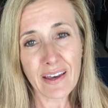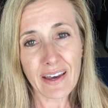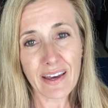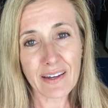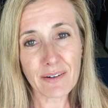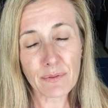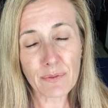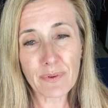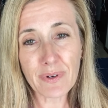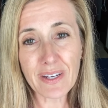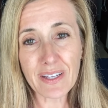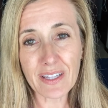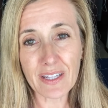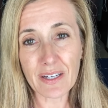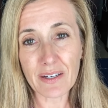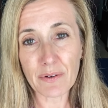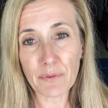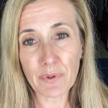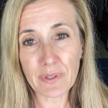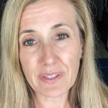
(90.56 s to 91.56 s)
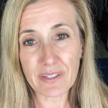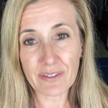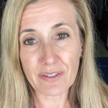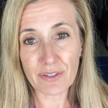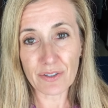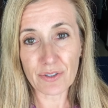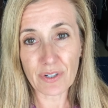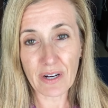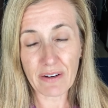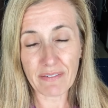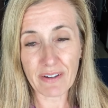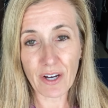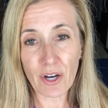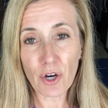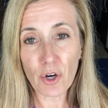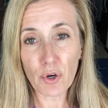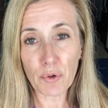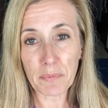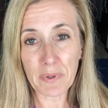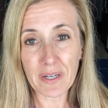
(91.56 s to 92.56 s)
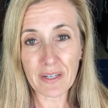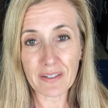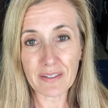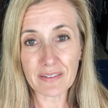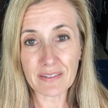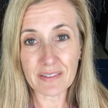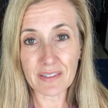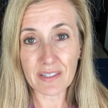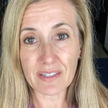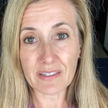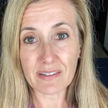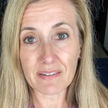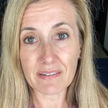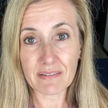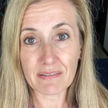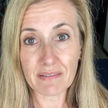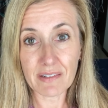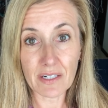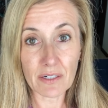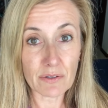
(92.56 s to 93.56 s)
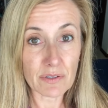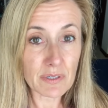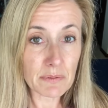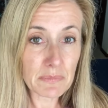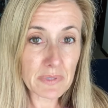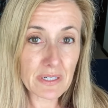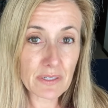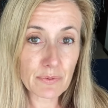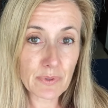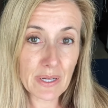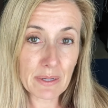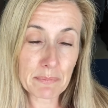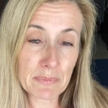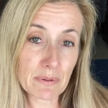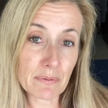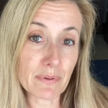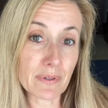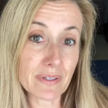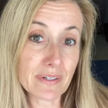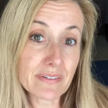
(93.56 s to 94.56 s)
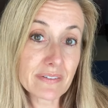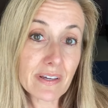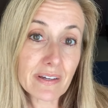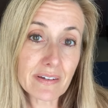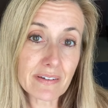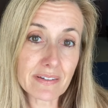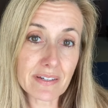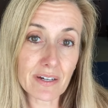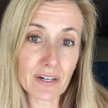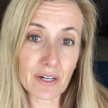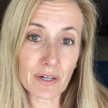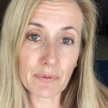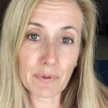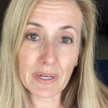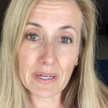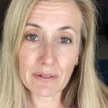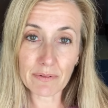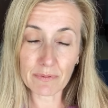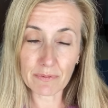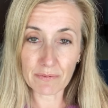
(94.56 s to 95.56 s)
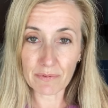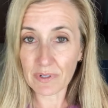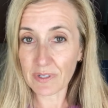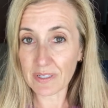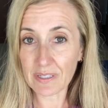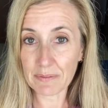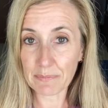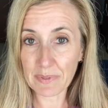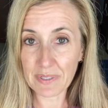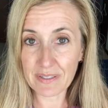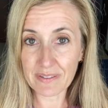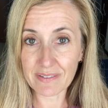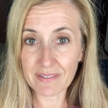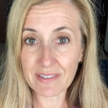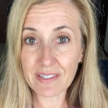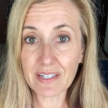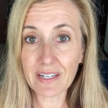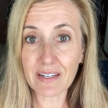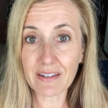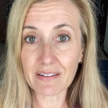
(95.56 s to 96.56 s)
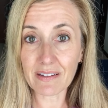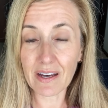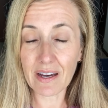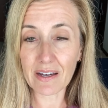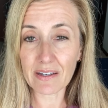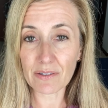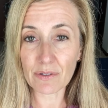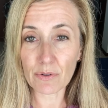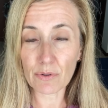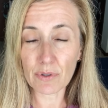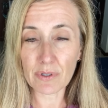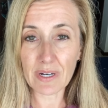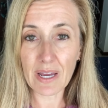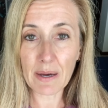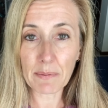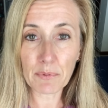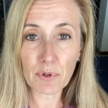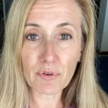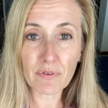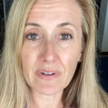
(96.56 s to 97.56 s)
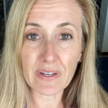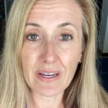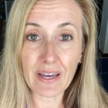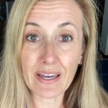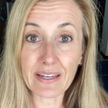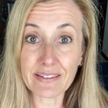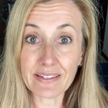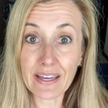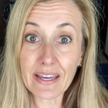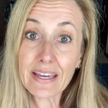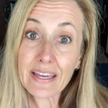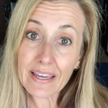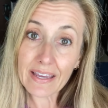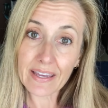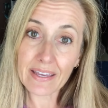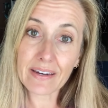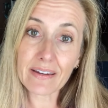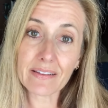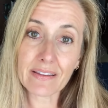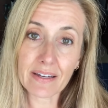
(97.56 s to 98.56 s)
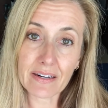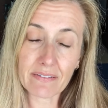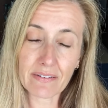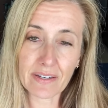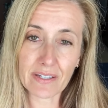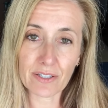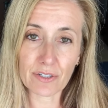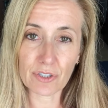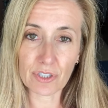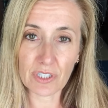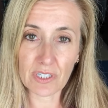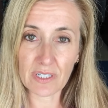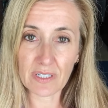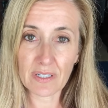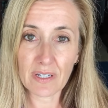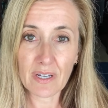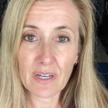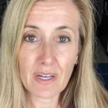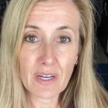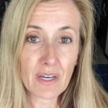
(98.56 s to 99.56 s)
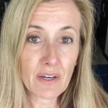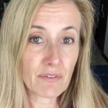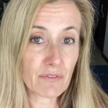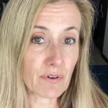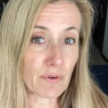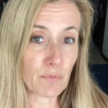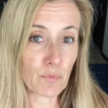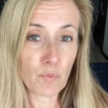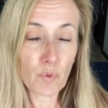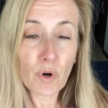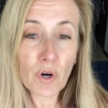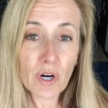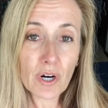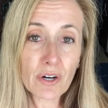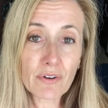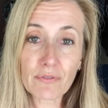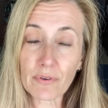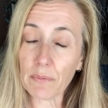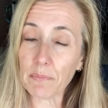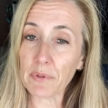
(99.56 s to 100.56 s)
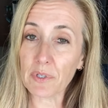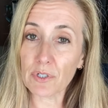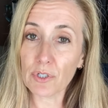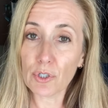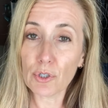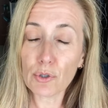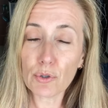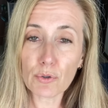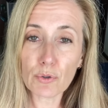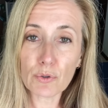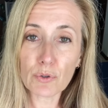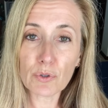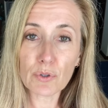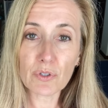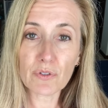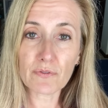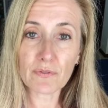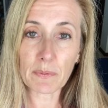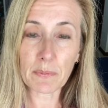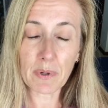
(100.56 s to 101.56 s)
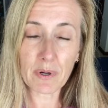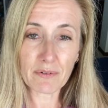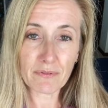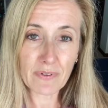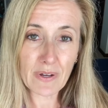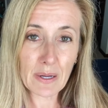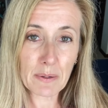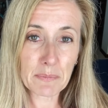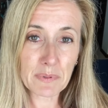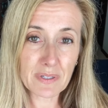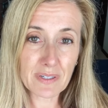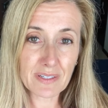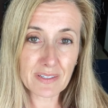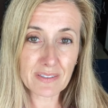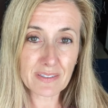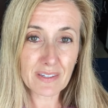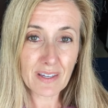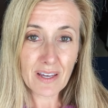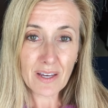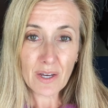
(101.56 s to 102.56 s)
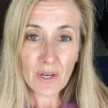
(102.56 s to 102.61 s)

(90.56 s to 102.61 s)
And really what this is driving home is that, some days we can be really sedentary. We can really be sitting a lot or not moving and taking in a lot of energy from work, from the news, from our families,